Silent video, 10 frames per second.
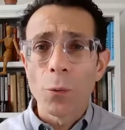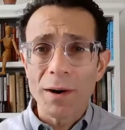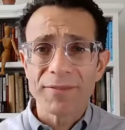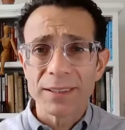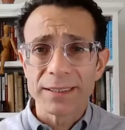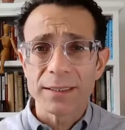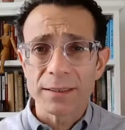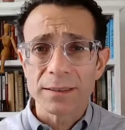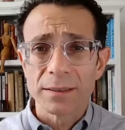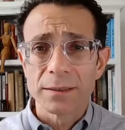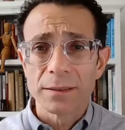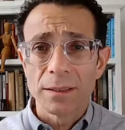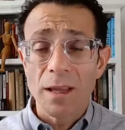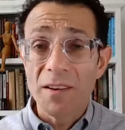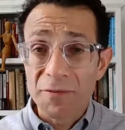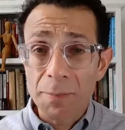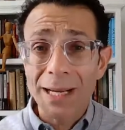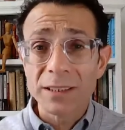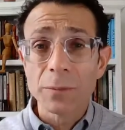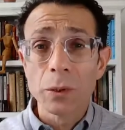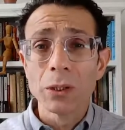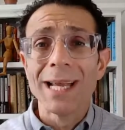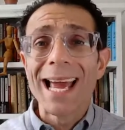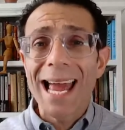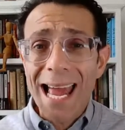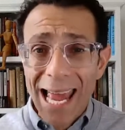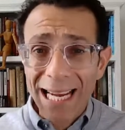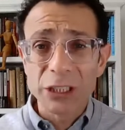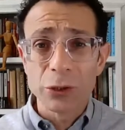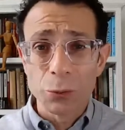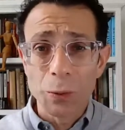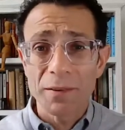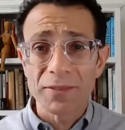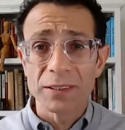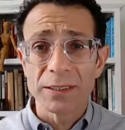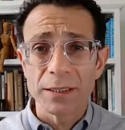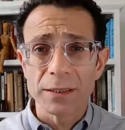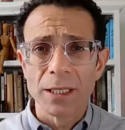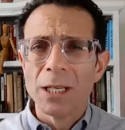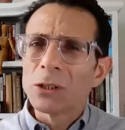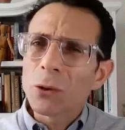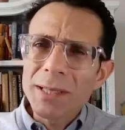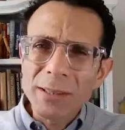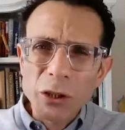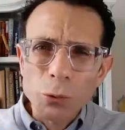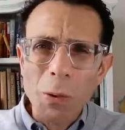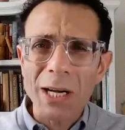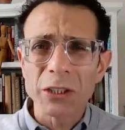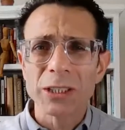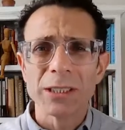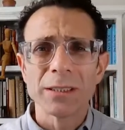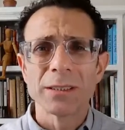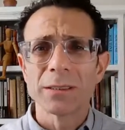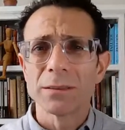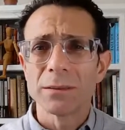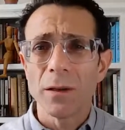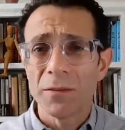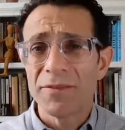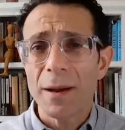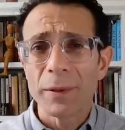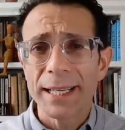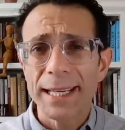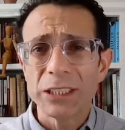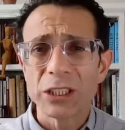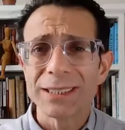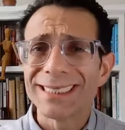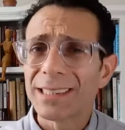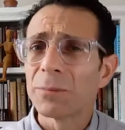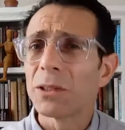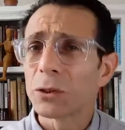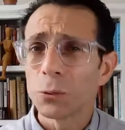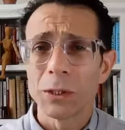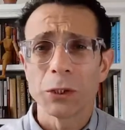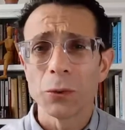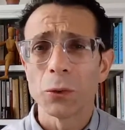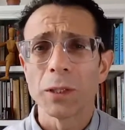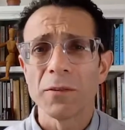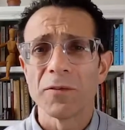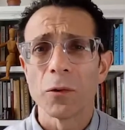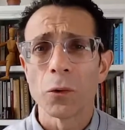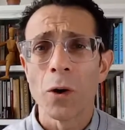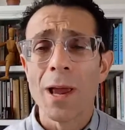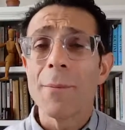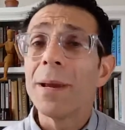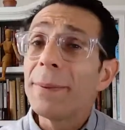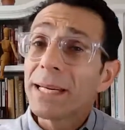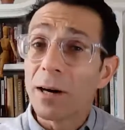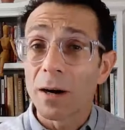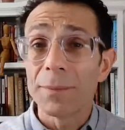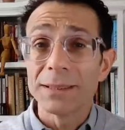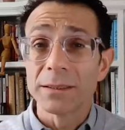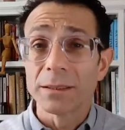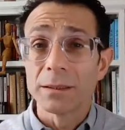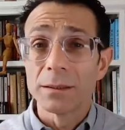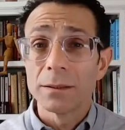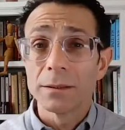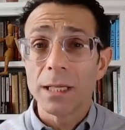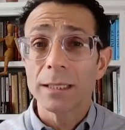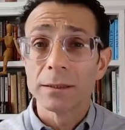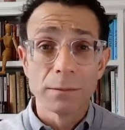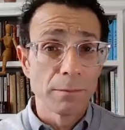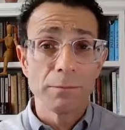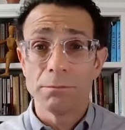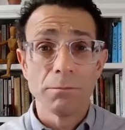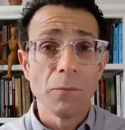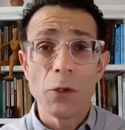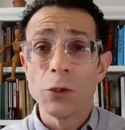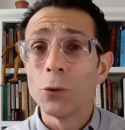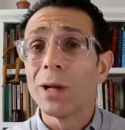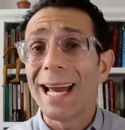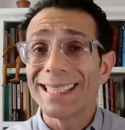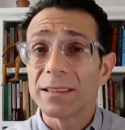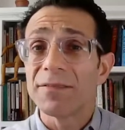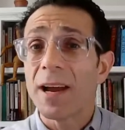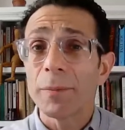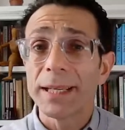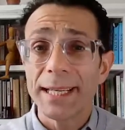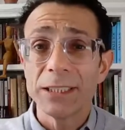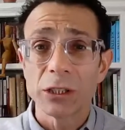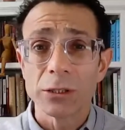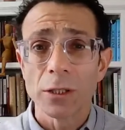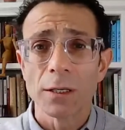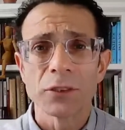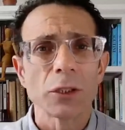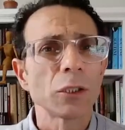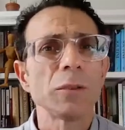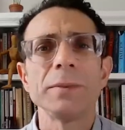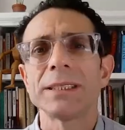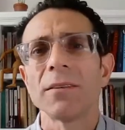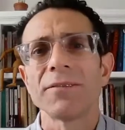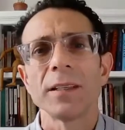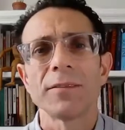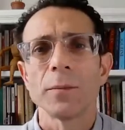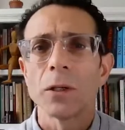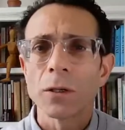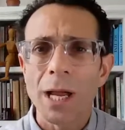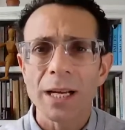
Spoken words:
references. If possible, actual references. So either swatches of fabrications similar to what you're looking for, maybe garments that you like the fabrications of. So it could be something from your